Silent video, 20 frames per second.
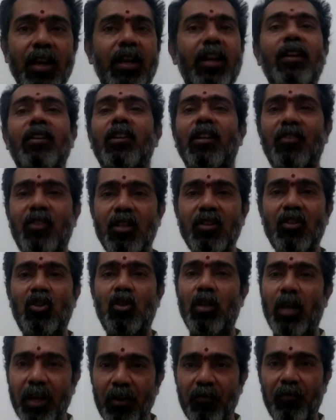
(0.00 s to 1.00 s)
It doesn't
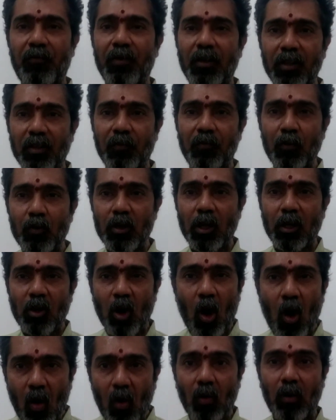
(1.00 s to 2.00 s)
strive for the food
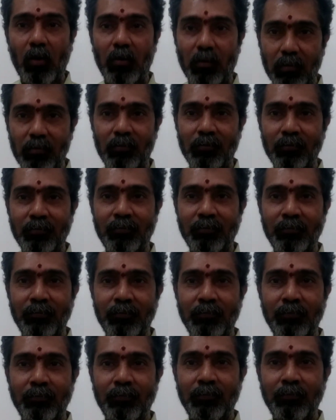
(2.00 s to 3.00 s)
at all.
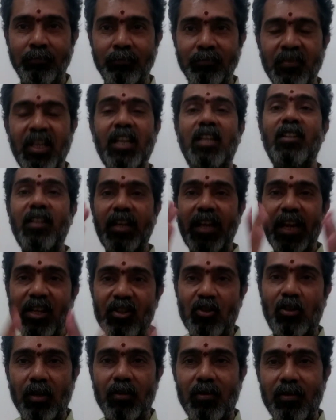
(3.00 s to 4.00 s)
It
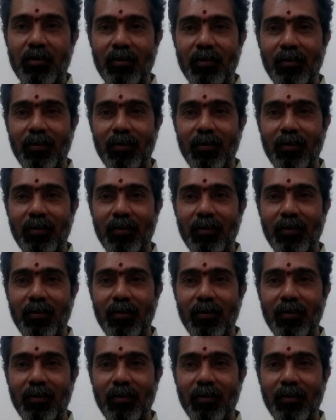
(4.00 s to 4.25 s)
gets it.